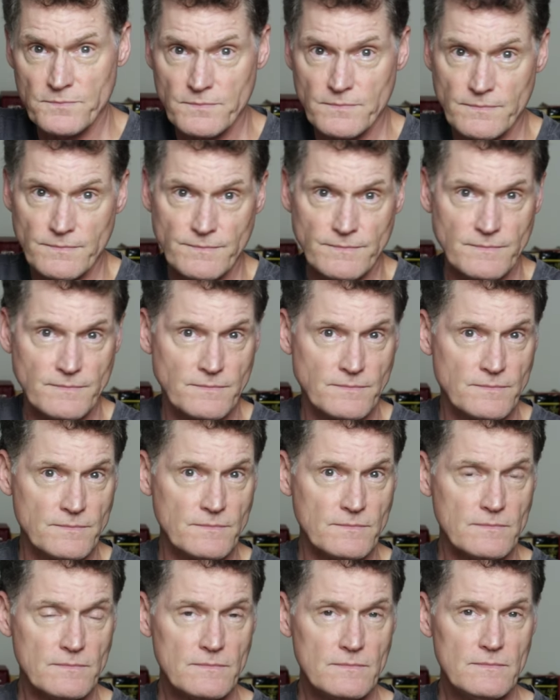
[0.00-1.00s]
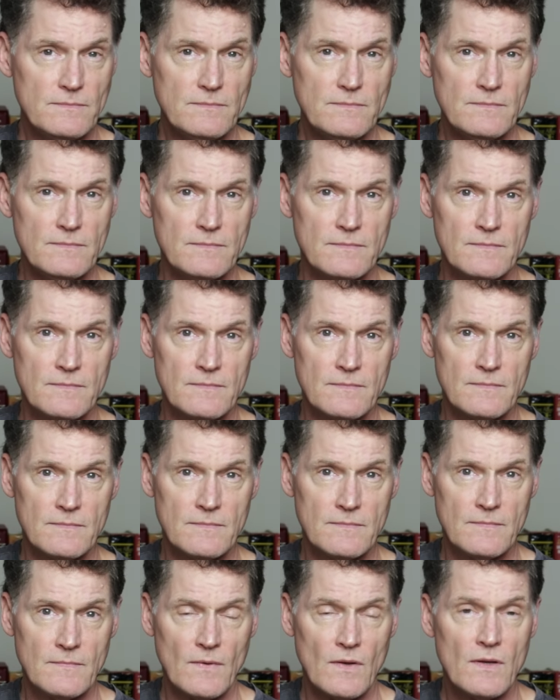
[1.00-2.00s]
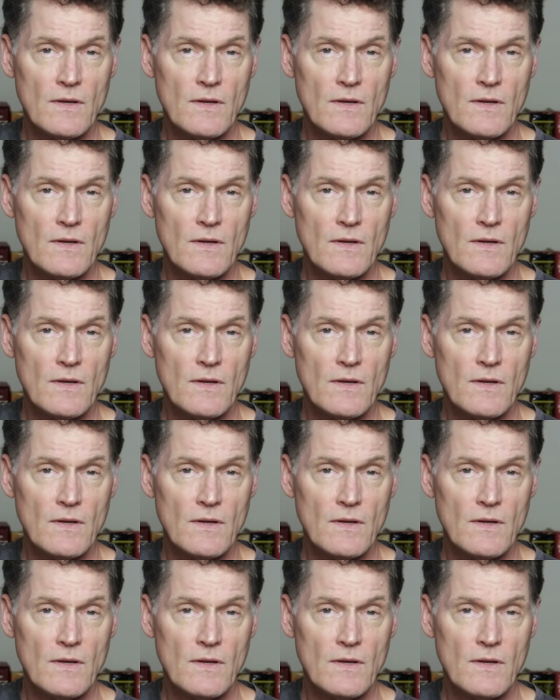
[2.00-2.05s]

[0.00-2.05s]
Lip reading: Nobody speaks.